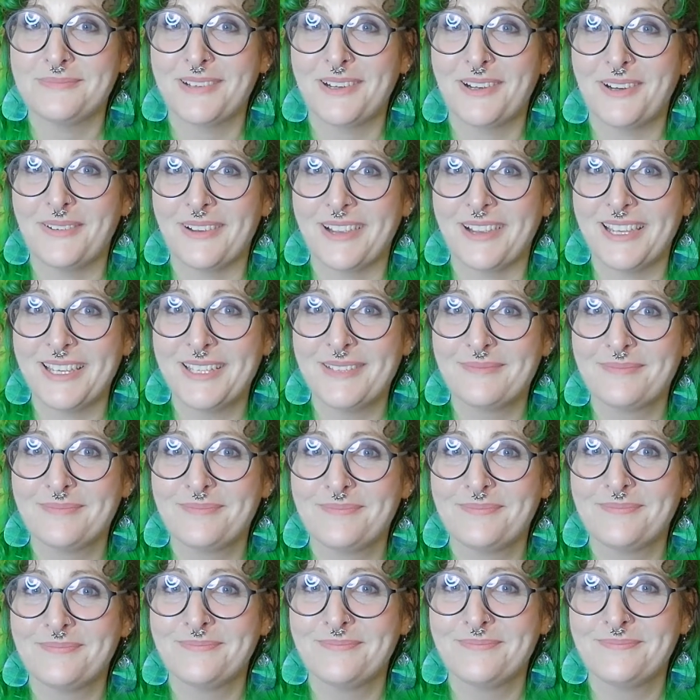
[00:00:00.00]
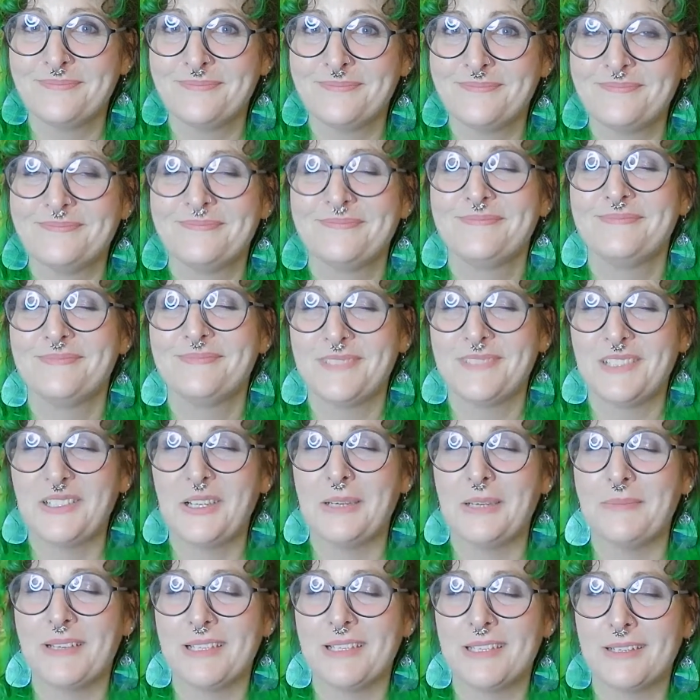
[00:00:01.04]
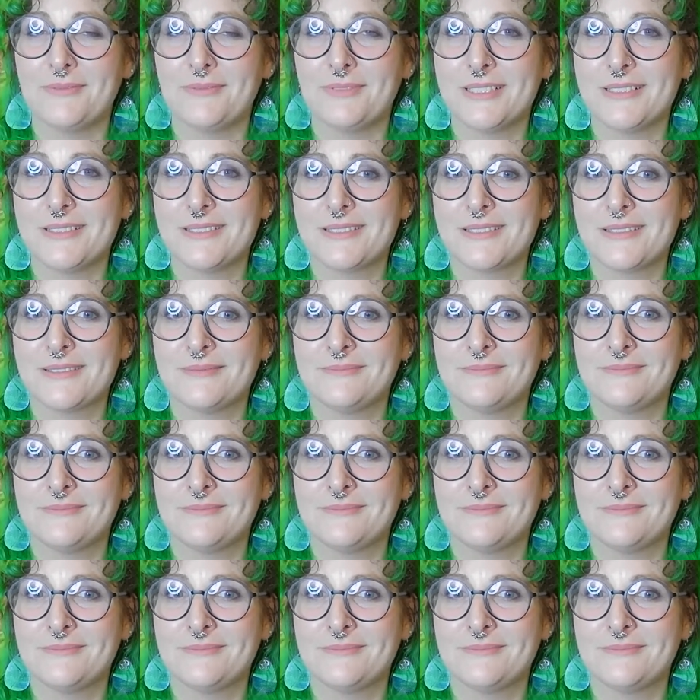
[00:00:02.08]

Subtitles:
All right? All right, my lovelies.